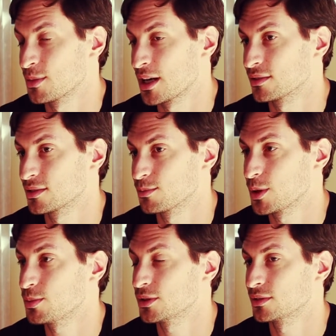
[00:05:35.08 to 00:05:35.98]
about. And
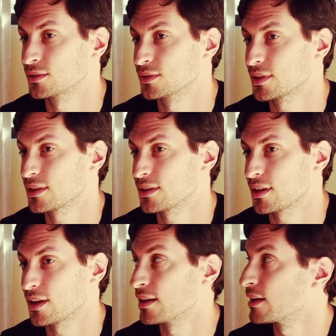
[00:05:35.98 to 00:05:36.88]
people
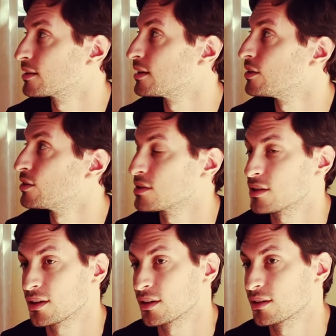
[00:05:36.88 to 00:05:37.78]
like they don't
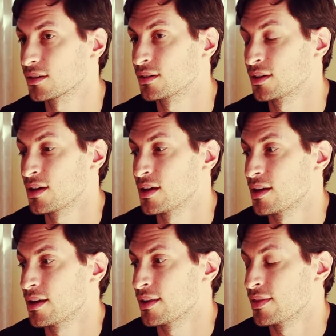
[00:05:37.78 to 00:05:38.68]
think
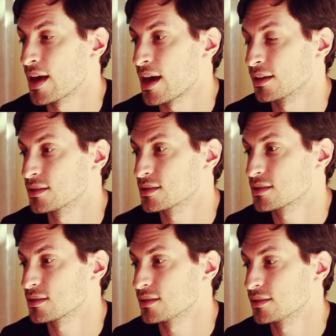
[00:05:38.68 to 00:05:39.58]

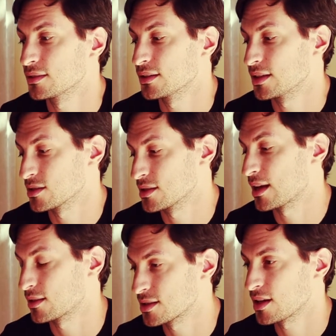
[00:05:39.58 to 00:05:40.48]
that that there's
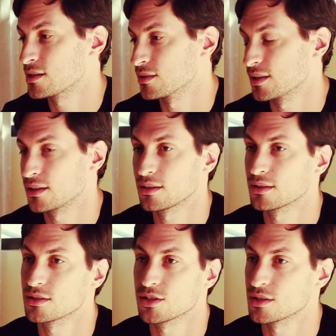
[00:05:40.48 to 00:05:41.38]
that side to it. They think
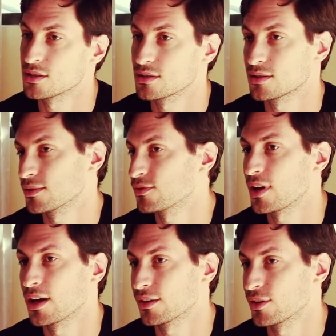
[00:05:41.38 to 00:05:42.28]
it's just
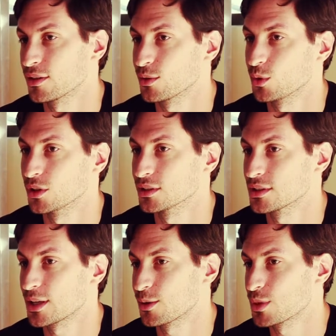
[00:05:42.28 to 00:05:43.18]
flying around the world and
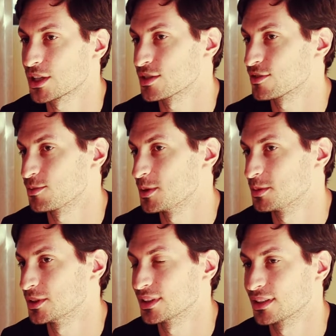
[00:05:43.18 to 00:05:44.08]
taking pictures of
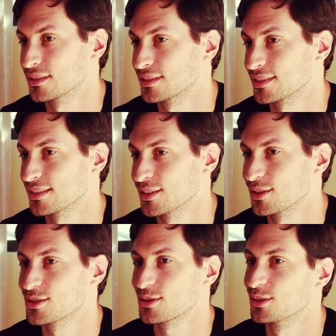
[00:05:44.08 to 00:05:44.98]
people, and you
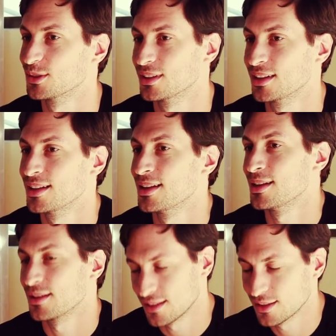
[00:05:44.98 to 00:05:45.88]
know, it's mm, all looking
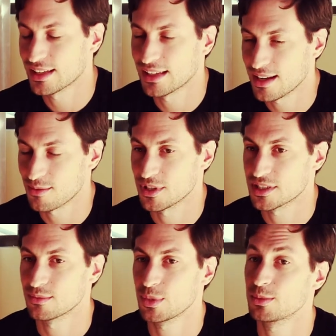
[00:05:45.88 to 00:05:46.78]
glamorous, looking
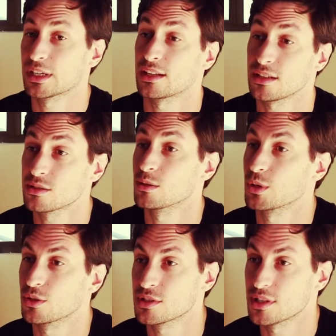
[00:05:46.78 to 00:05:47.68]
glamorous, and people yeah. get into
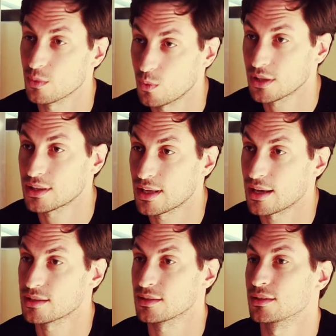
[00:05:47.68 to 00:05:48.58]
it because they want
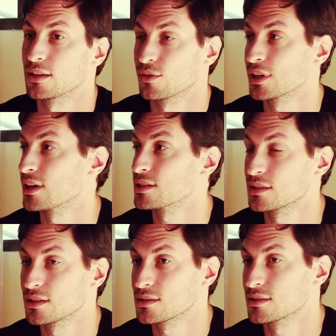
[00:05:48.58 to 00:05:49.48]
that, and then they realize
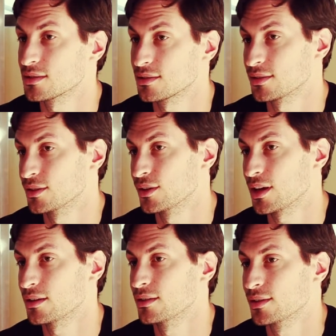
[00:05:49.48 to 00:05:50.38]
that it's you know
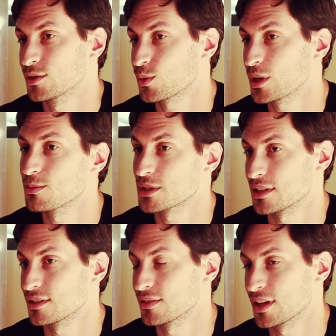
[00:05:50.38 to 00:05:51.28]

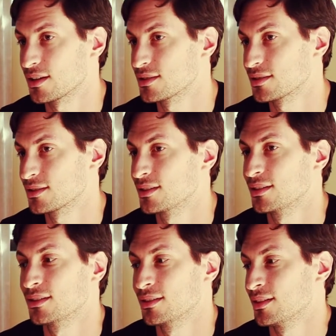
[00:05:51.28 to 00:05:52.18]
20% of that
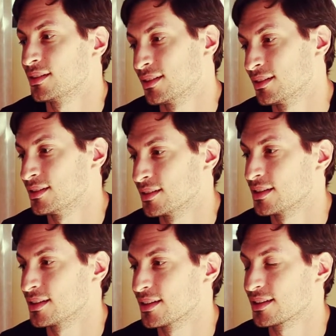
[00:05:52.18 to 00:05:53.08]
then
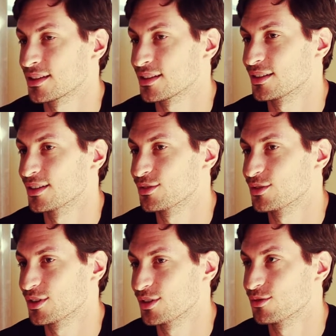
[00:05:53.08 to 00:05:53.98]
then I think that it,
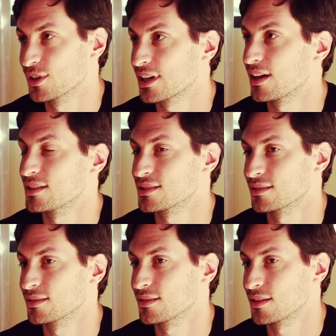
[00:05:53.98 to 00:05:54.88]
you realize,
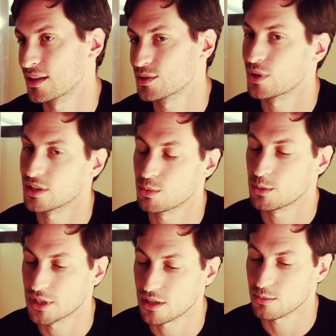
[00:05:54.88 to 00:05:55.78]
and that's why the
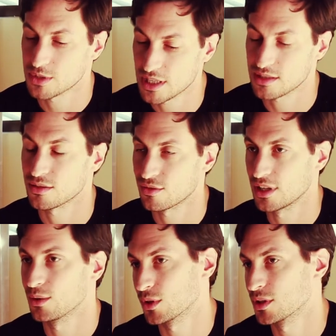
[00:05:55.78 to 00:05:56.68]
people that are obsessed and
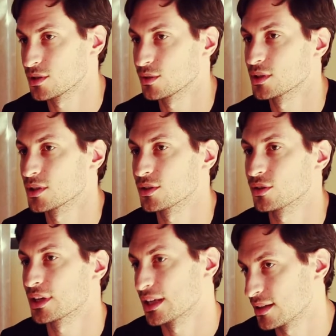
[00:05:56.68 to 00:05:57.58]
really want to do it and
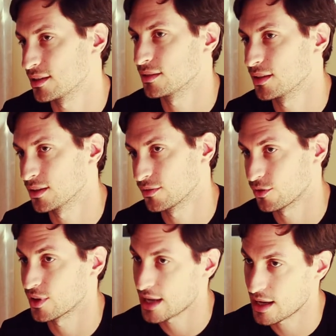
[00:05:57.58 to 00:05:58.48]
don't get in, in it
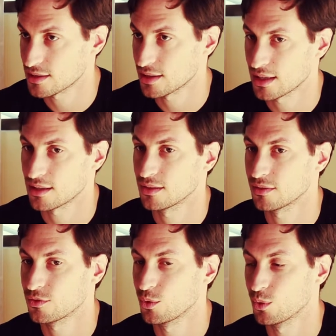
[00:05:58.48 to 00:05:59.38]
for that, they get in it
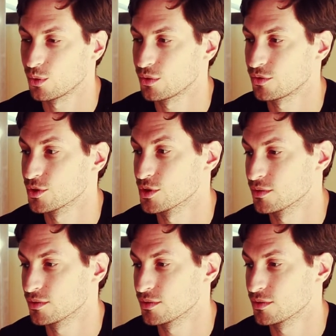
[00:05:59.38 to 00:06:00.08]
for for